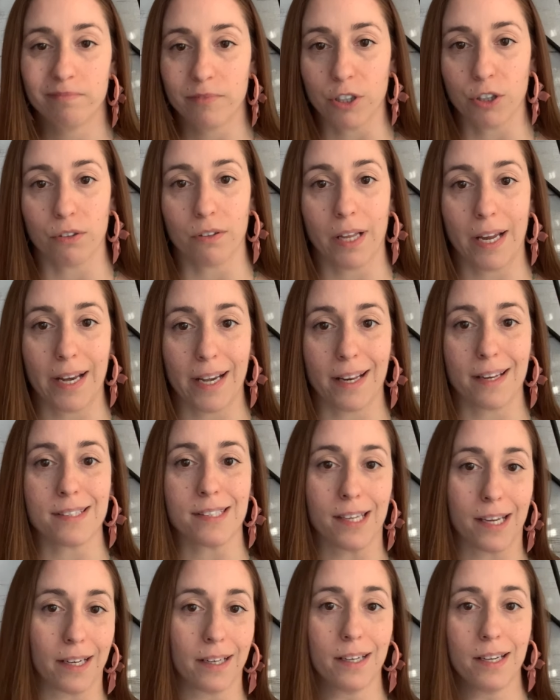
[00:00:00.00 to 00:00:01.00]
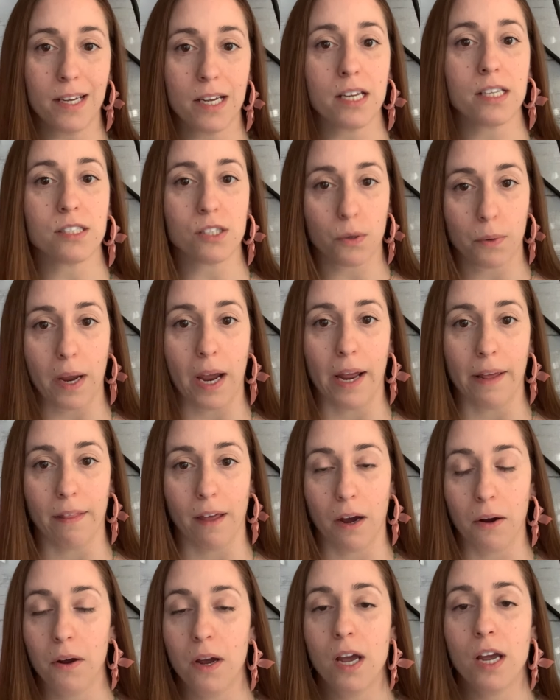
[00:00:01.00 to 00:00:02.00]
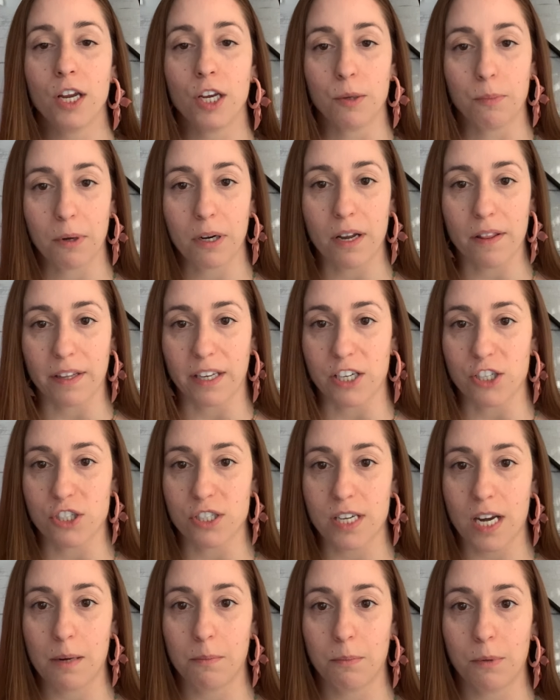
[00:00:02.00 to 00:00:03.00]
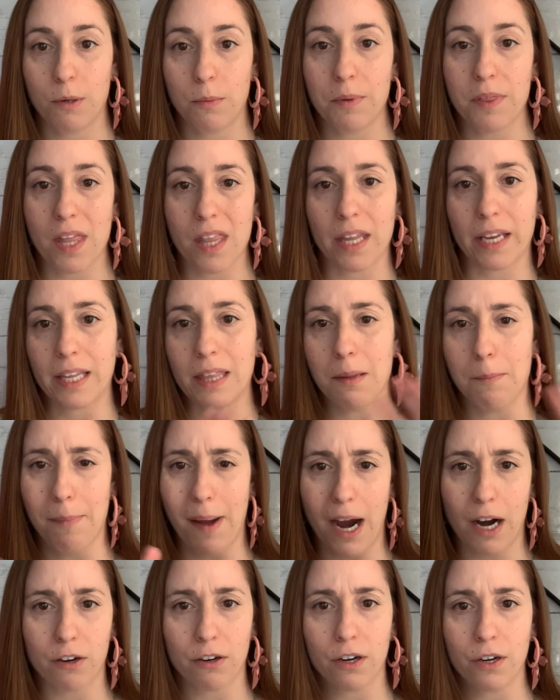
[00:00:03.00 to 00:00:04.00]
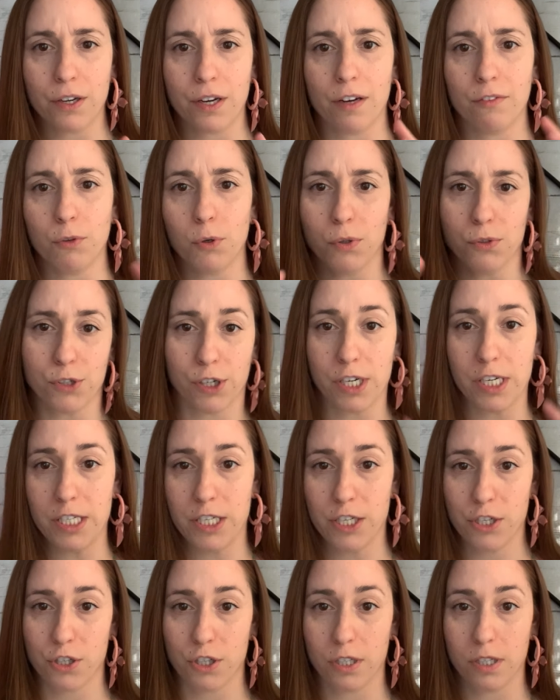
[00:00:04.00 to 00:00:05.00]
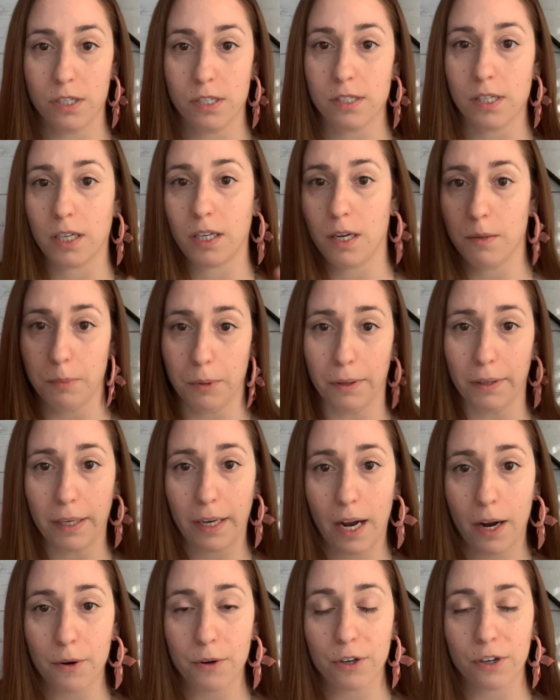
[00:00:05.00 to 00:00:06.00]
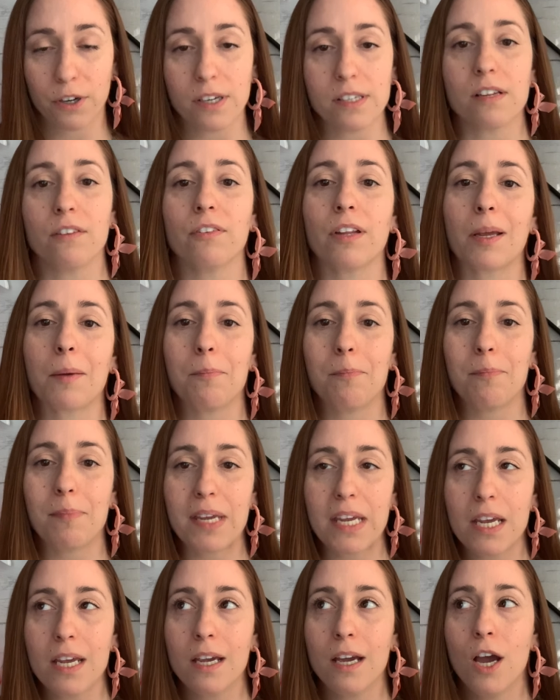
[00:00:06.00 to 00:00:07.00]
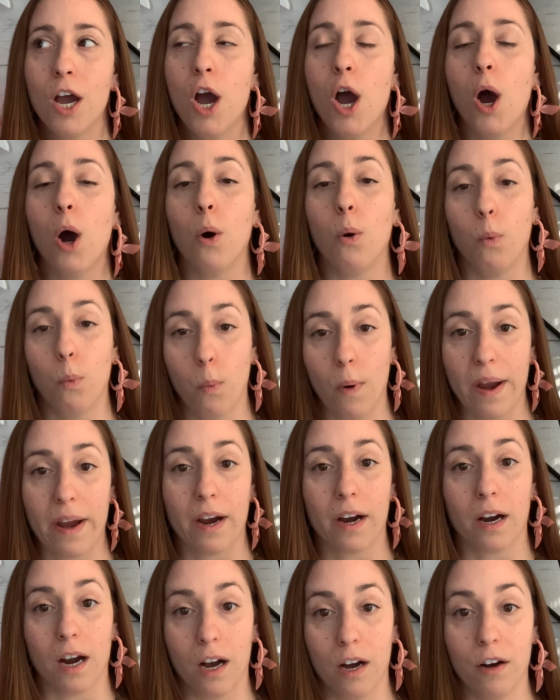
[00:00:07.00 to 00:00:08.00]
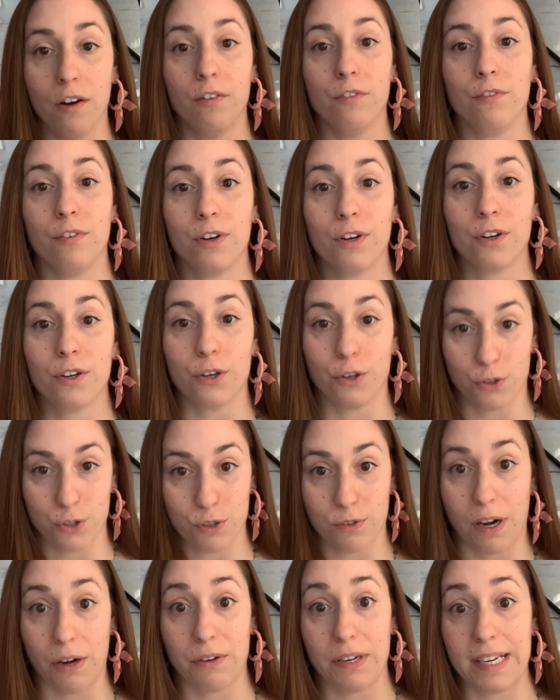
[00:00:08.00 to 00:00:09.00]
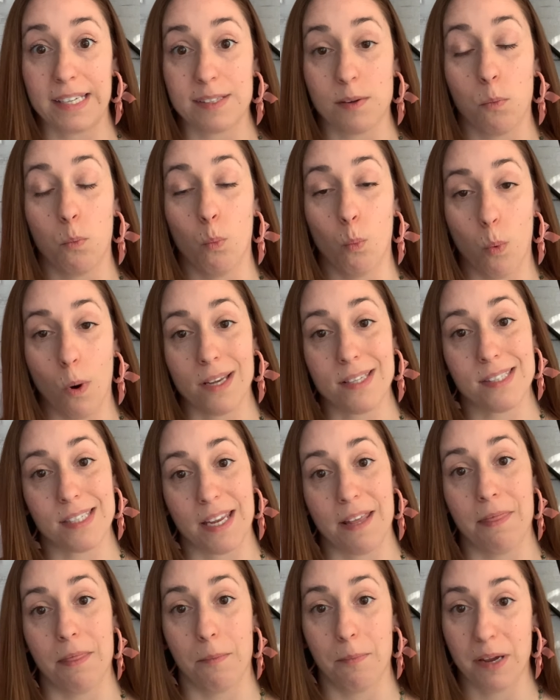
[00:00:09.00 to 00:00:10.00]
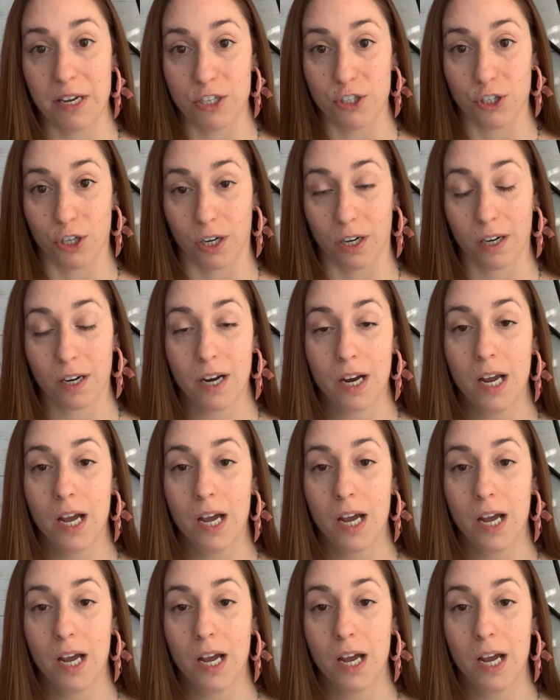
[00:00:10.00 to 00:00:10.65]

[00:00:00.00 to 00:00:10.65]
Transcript: Your lighting is like, it's okay though. You put it on the kitchen table, but then like in the background you have old dirty dishes like up on the counter and stuff. Like, be aware of your surroundings and what's in the picture.